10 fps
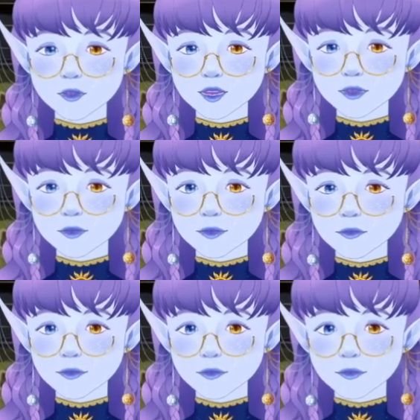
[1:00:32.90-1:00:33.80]
but
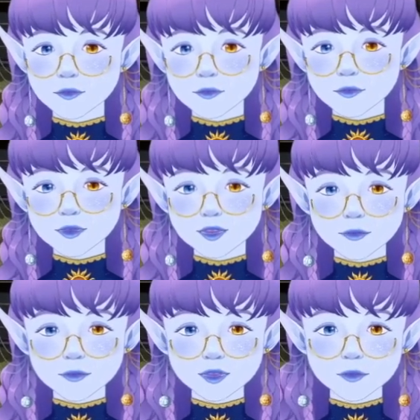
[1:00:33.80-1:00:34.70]

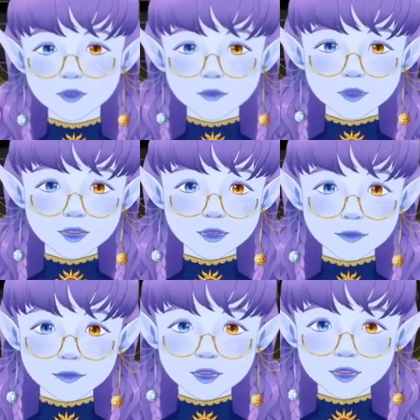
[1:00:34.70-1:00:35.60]
I'm his friend,
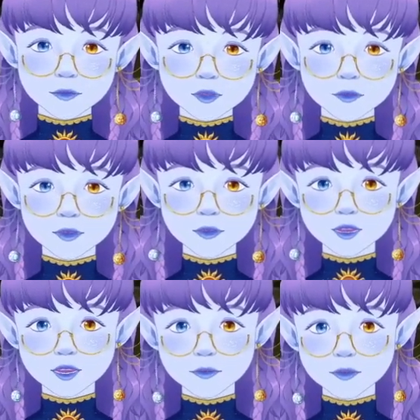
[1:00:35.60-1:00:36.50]
and he's my brother, and I
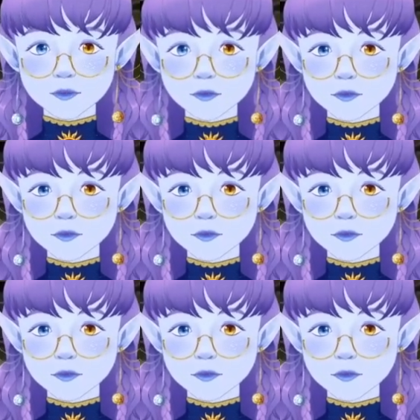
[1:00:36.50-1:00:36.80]
love him.